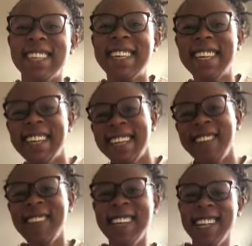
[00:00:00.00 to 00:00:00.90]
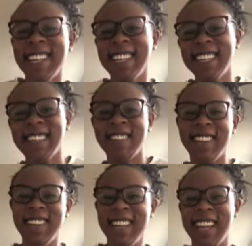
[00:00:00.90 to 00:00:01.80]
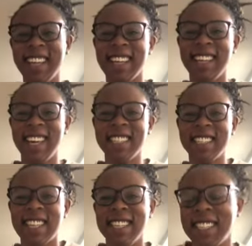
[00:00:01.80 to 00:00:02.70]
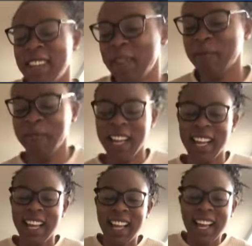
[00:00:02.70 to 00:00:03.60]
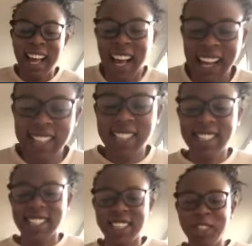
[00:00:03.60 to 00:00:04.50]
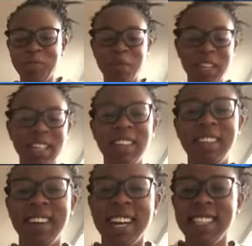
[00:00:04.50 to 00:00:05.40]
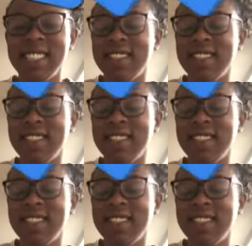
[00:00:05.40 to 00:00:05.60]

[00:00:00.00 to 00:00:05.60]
Good morning, good morning. It's Saturday and it should be rest,